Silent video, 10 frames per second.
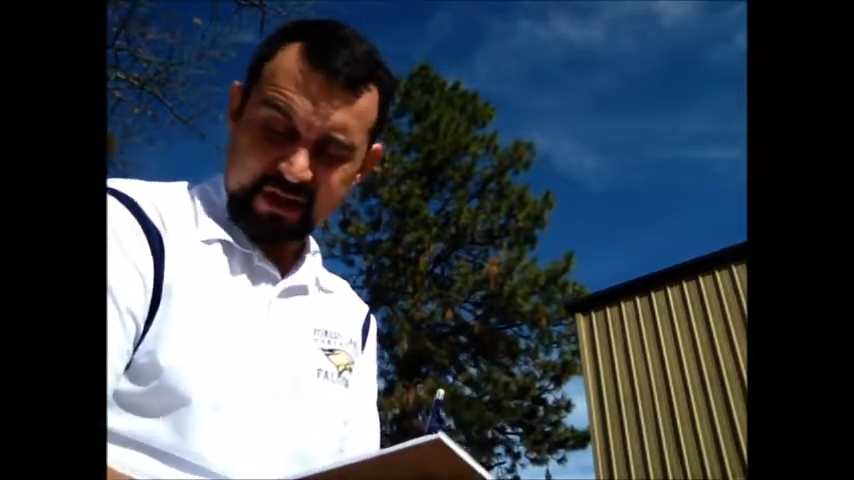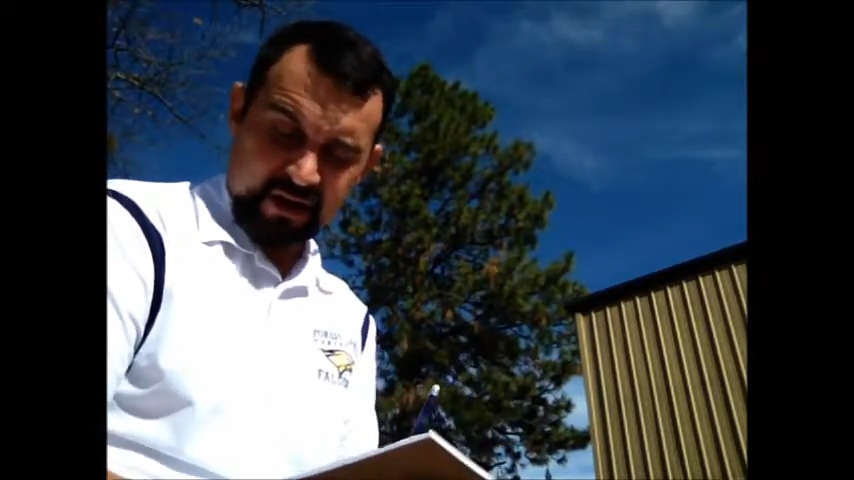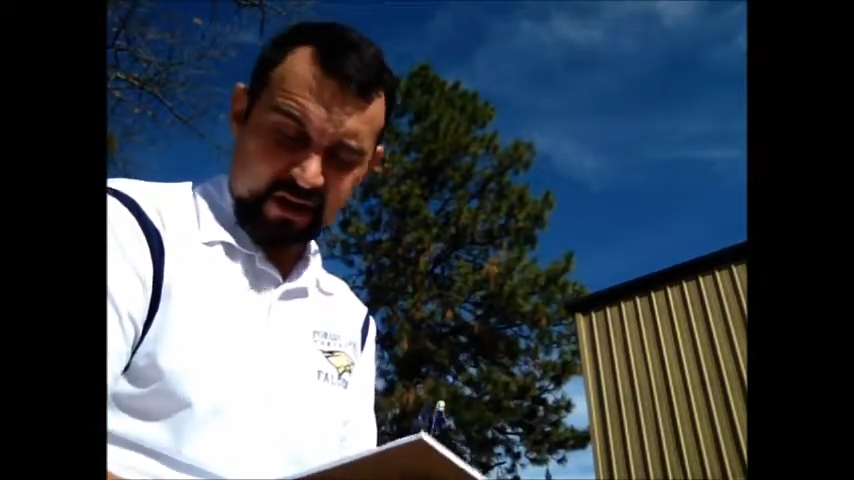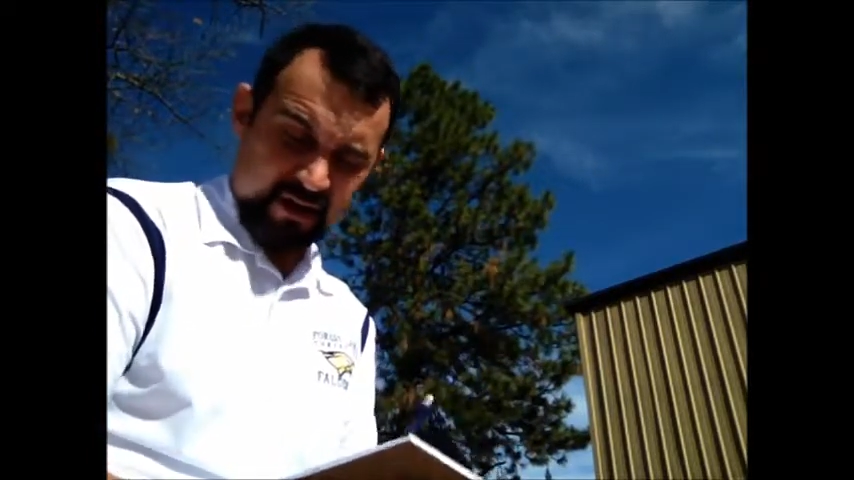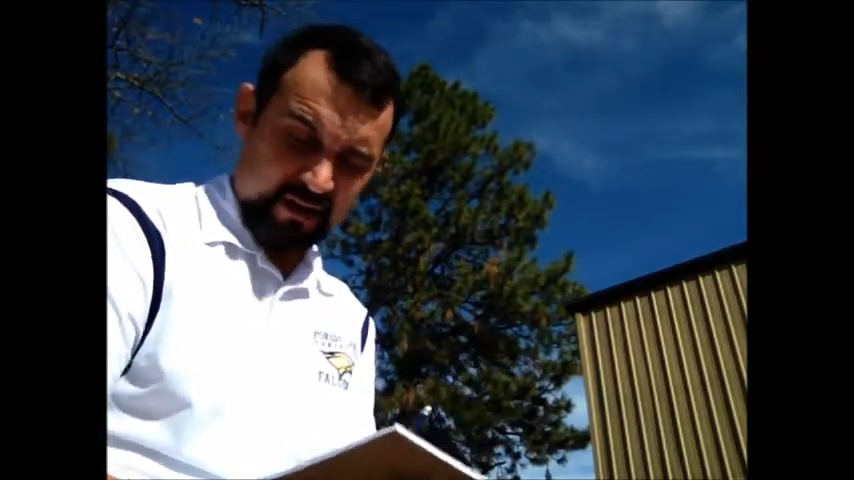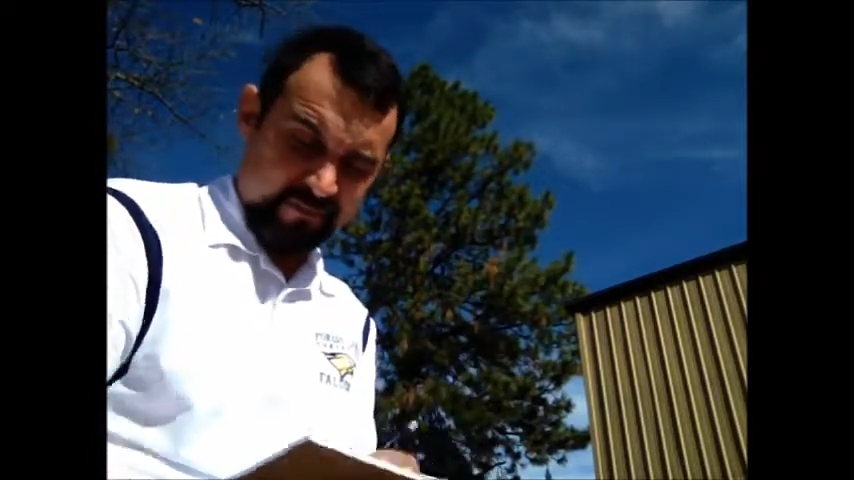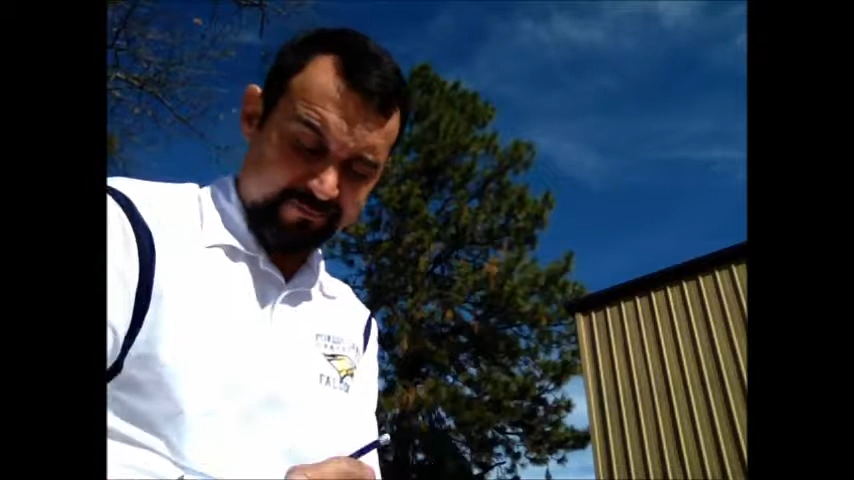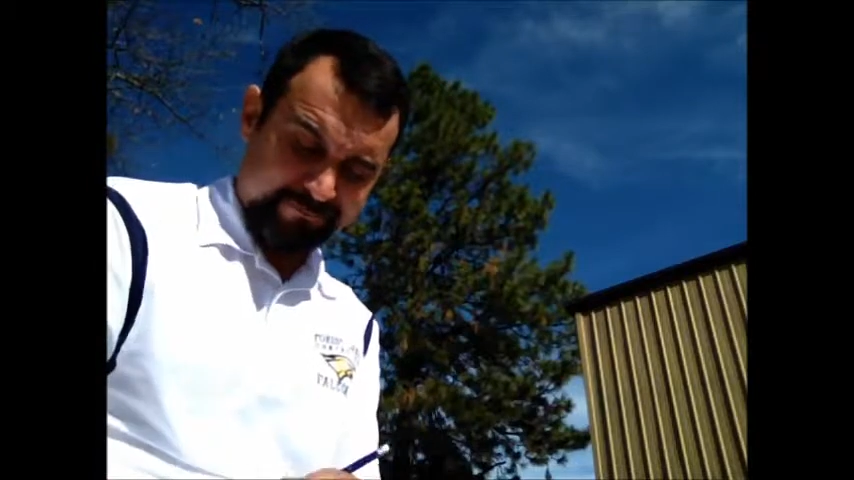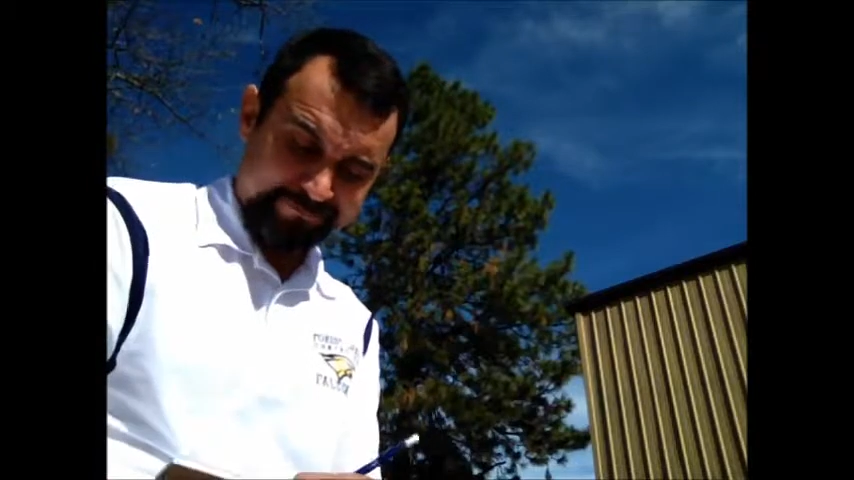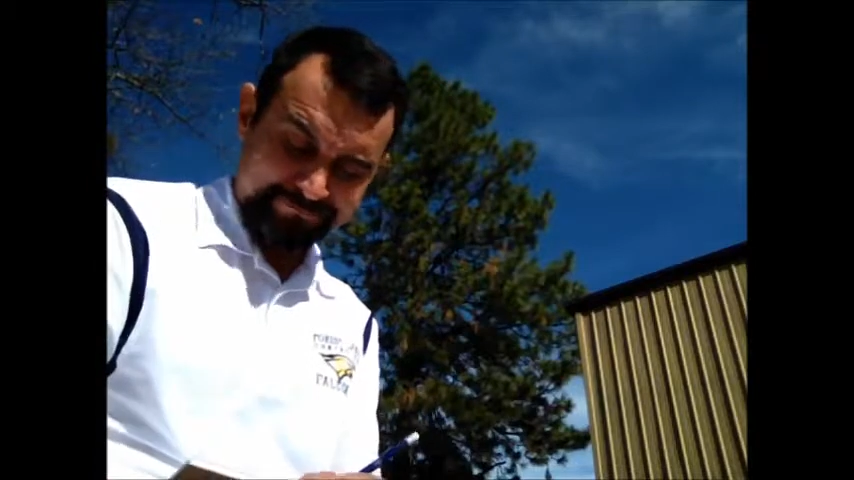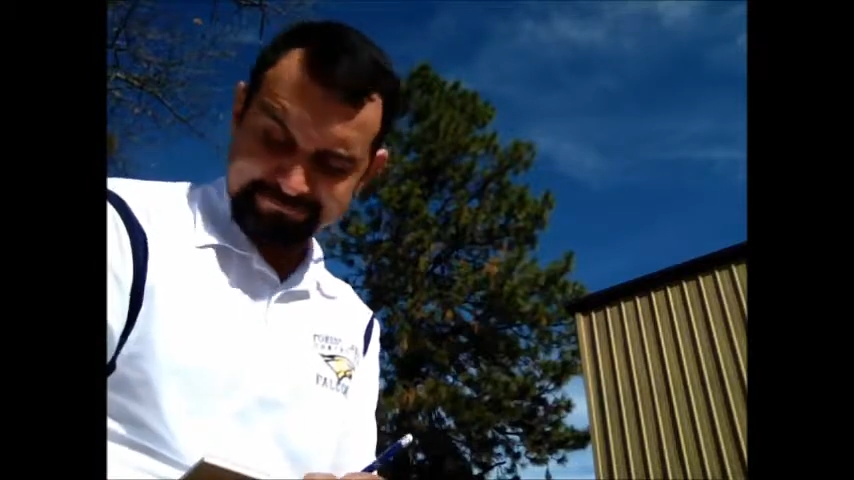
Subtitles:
of